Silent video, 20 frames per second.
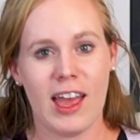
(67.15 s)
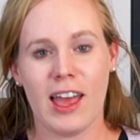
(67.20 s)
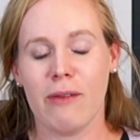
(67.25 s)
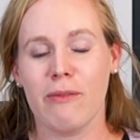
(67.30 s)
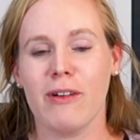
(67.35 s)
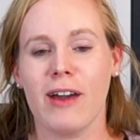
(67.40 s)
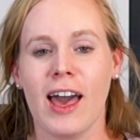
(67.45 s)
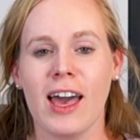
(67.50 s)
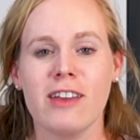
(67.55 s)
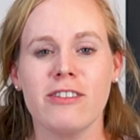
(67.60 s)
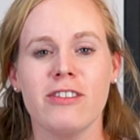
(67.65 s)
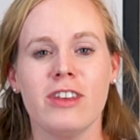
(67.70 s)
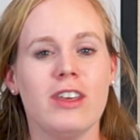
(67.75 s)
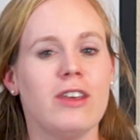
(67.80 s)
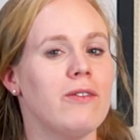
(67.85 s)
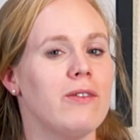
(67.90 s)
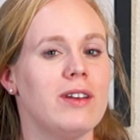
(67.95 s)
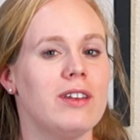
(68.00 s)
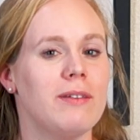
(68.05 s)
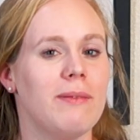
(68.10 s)
And we're actually
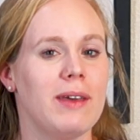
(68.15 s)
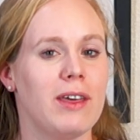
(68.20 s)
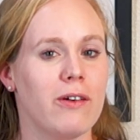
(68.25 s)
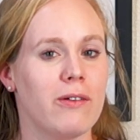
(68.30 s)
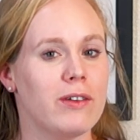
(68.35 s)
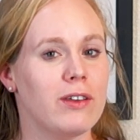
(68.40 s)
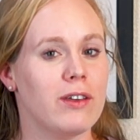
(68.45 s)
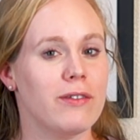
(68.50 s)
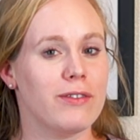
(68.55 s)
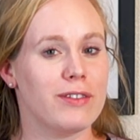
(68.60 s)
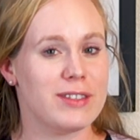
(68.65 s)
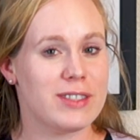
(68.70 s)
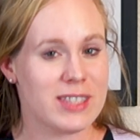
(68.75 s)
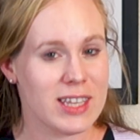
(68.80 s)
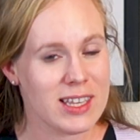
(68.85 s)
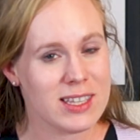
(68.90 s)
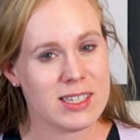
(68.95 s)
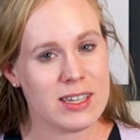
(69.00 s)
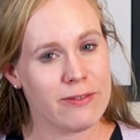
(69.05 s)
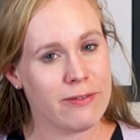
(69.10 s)
going to be going over
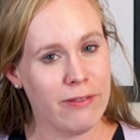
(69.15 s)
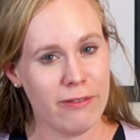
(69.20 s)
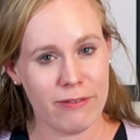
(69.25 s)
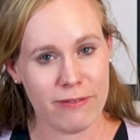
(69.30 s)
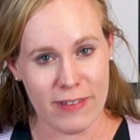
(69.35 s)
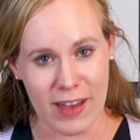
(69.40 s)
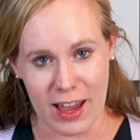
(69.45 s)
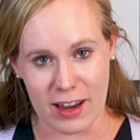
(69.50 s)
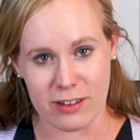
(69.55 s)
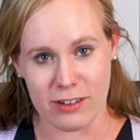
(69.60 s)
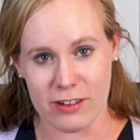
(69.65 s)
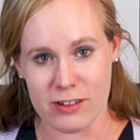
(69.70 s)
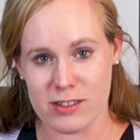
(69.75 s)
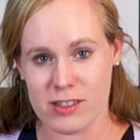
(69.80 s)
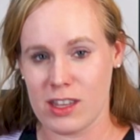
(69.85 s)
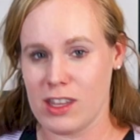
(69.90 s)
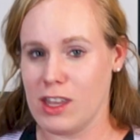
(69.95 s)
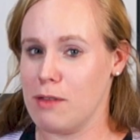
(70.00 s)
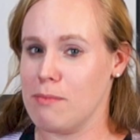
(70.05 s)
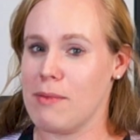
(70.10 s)
6 different factors
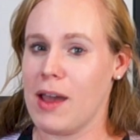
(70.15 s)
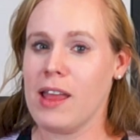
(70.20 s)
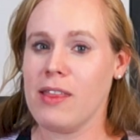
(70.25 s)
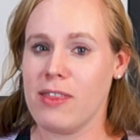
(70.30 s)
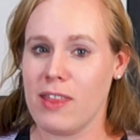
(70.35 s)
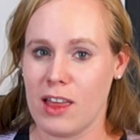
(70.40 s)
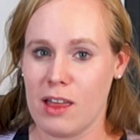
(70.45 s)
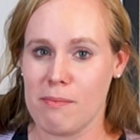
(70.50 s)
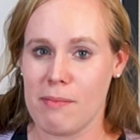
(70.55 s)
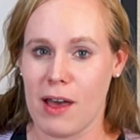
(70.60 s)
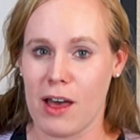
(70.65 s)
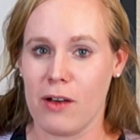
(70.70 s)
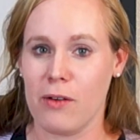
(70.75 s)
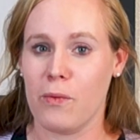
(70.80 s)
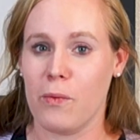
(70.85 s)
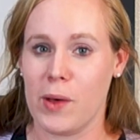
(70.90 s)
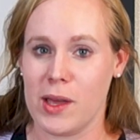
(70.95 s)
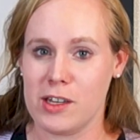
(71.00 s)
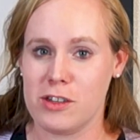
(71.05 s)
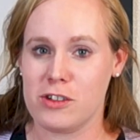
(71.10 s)
that you might think about
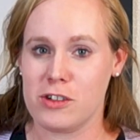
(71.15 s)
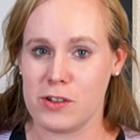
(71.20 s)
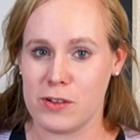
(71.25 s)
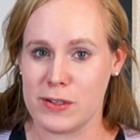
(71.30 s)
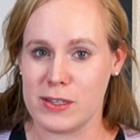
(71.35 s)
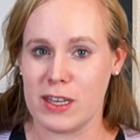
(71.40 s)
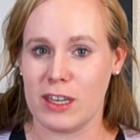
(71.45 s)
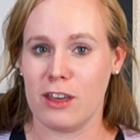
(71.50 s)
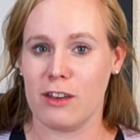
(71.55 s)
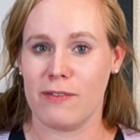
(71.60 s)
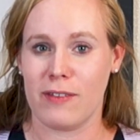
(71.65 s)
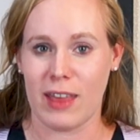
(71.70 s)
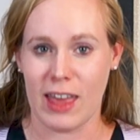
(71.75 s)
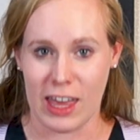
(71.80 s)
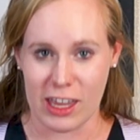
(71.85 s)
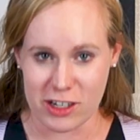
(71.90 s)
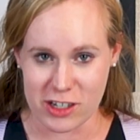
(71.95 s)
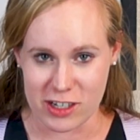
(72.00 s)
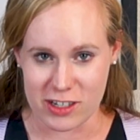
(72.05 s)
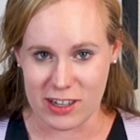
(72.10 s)
when choosing your
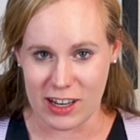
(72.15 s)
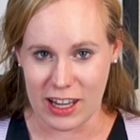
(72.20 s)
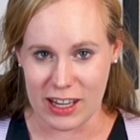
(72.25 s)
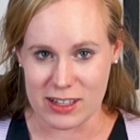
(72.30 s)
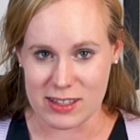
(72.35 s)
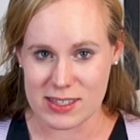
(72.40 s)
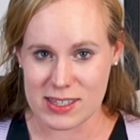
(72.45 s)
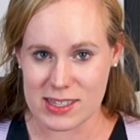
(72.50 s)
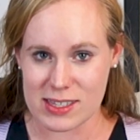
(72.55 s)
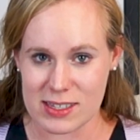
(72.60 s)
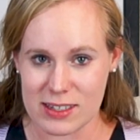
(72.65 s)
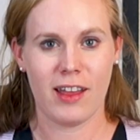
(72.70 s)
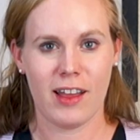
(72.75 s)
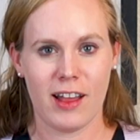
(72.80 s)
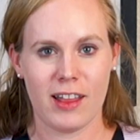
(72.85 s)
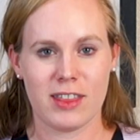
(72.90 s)
vacation dates.